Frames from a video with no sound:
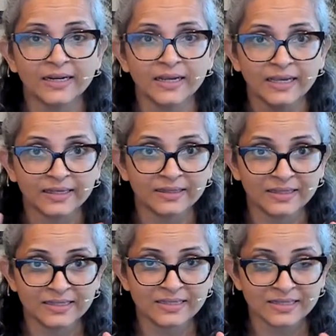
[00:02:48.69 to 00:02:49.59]
Like
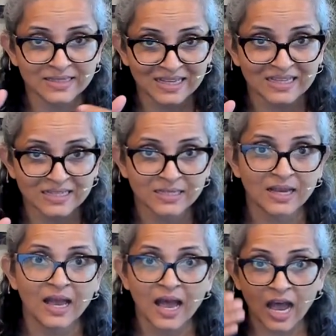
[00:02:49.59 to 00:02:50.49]
these cells
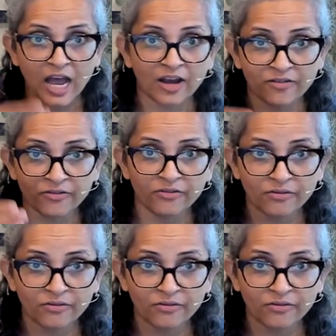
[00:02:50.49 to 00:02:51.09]
have